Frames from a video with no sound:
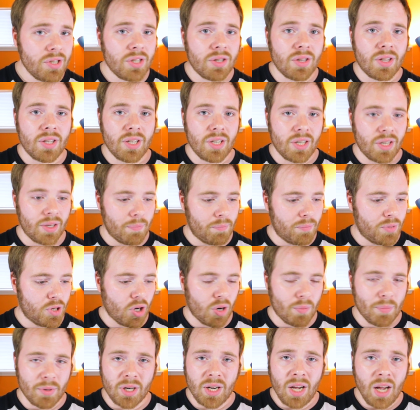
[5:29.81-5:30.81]
the
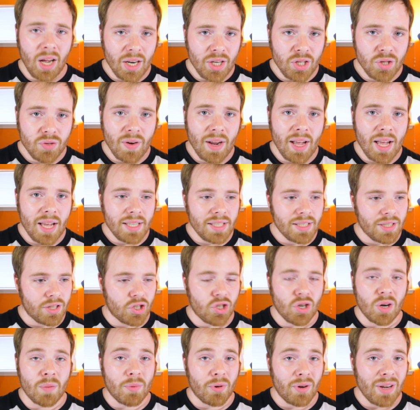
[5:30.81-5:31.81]
sharper contrast, the
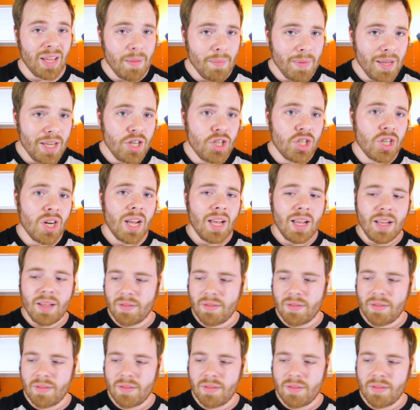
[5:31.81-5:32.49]
sharper image,